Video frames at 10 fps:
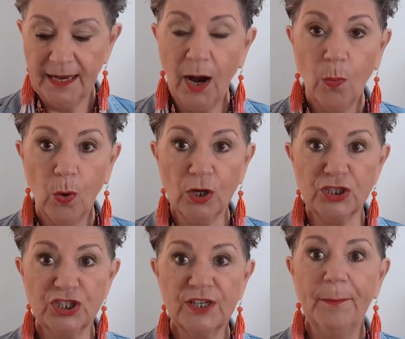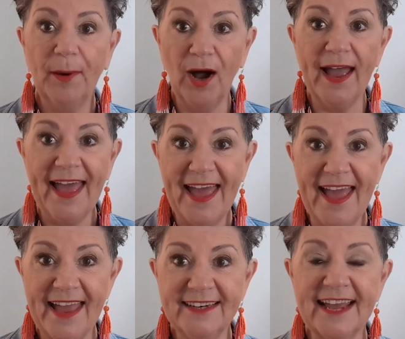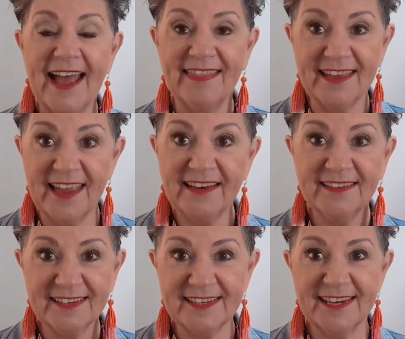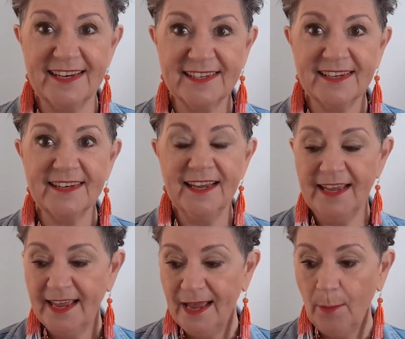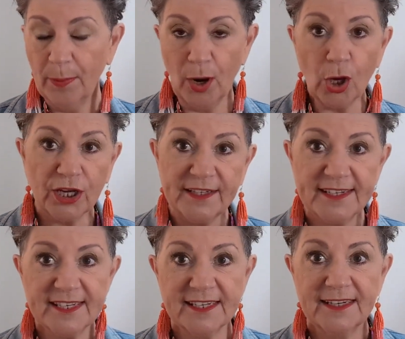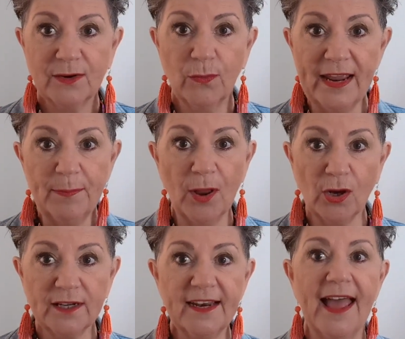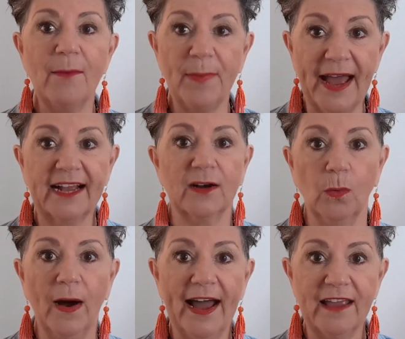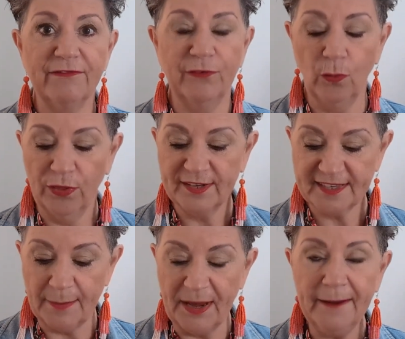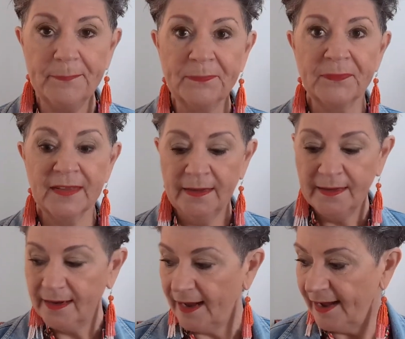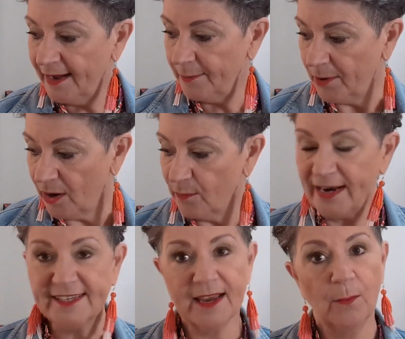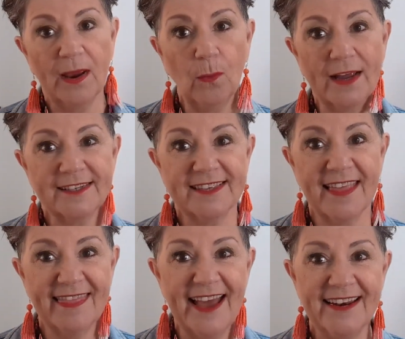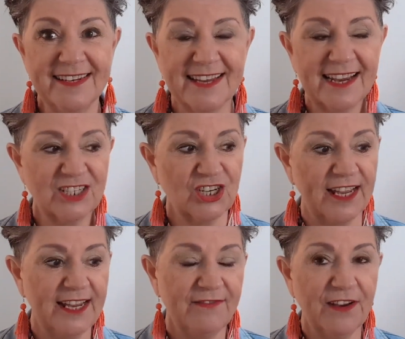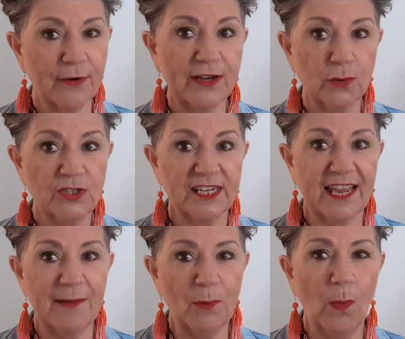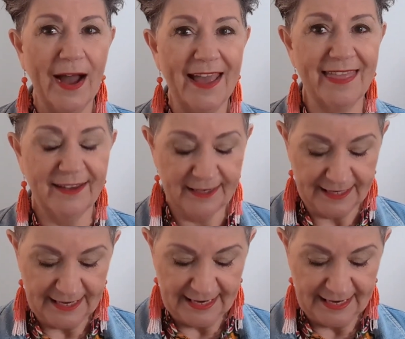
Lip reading: wash by hand at the end of the season, block it, re-block it, and pack it away for the summer. I read somewhere once that that is actually very good to keep away the